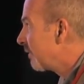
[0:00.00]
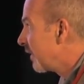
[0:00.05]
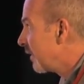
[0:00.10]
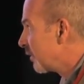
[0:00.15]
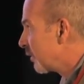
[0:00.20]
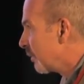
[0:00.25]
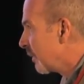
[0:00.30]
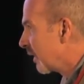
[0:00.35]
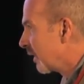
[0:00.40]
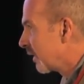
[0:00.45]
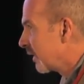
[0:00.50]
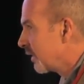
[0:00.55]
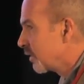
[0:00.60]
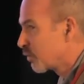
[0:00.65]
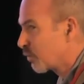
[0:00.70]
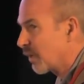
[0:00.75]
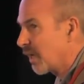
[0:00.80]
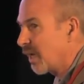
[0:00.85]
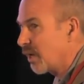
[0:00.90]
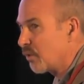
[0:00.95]
feasibility
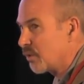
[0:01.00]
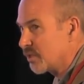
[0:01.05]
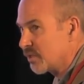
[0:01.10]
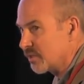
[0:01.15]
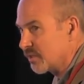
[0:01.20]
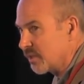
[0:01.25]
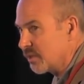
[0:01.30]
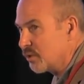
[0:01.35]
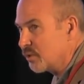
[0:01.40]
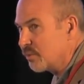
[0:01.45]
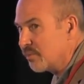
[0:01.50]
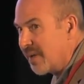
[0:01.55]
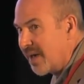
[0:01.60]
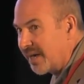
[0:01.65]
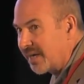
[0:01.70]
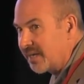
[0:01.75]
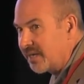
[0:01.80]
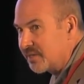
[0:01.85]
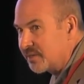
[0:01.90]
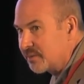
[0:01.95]
trial, which is a new
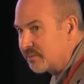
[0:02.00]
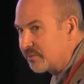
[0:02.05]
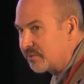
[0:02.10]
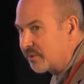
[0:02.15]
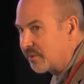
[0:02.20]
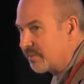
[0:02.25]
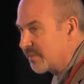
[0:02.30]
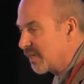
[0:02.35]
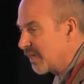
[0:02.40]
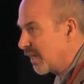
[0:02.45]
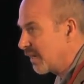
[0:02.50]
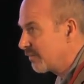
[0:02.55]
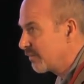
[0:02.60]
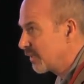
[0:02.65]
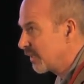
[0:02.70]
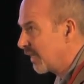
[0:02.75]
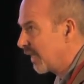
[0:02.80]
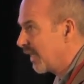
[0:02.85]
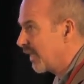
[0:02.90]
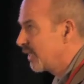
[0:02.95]
mechanism from the
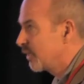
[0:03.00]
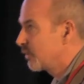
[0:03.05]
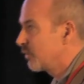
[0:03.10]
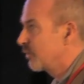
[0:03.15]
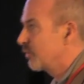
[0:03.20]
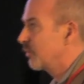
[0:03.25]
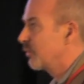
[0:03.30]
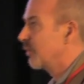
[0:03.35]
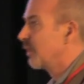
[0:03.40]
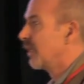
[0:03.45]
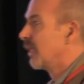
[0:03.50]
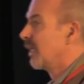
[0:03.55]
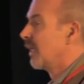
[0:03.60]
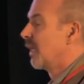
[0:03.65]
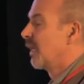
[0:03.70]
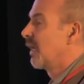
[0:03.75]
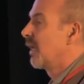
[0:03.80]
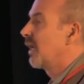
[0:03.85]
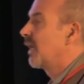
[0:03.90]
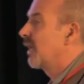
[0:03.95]
FDA to
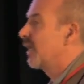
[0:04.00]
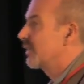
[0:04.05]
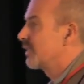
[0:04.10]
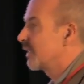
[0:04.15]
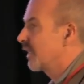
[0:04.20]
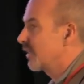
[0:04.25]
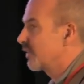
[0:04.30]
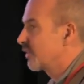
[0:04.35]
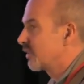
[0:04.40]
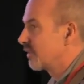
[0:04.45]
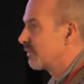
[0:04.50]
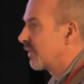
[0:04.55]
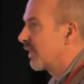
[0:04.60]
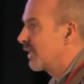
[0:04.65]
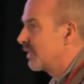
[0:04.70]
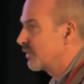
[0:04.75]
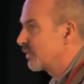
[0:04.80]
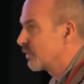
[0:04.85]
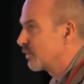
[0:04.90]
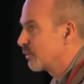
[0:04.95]
test
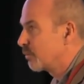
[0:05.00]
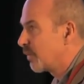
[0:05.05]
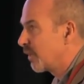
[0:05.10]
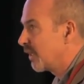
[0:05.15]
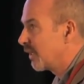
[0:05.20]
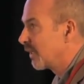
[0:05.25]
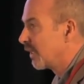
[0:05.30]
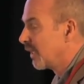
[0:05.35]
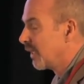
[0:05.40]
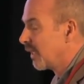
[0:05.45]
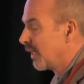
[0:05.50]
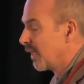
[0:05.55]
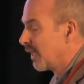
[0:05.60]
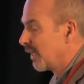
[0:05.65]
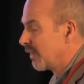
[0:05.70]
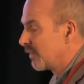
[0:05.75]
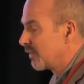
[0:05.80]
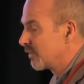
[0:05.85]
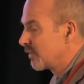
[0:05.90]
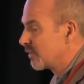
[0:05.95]
devices. But
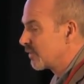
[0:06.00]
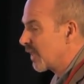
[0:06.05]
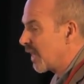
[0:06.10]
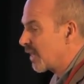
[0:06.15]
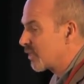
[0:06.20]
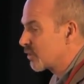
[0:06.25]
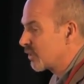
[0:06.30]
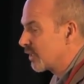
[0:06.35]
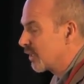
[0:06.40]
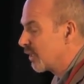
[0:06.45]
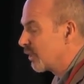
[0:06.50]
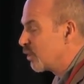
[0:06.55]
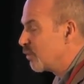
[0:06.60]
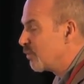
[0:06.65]
this is actually a